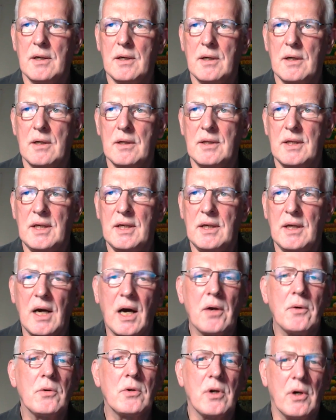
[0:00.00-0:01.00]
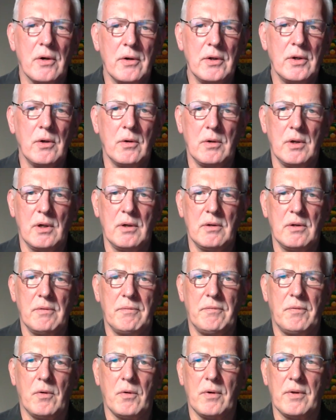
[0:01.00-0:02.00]
the Anuttara Yoga, the
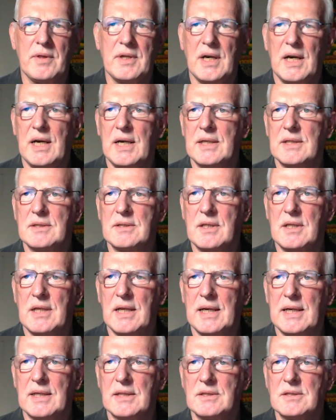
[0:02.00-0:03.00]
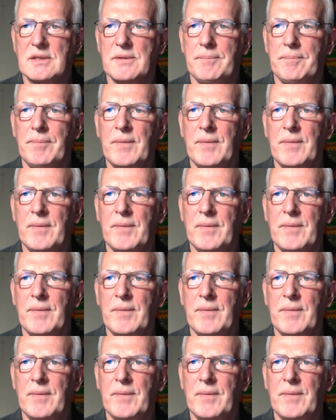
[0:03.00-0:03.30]
4th, the highest class.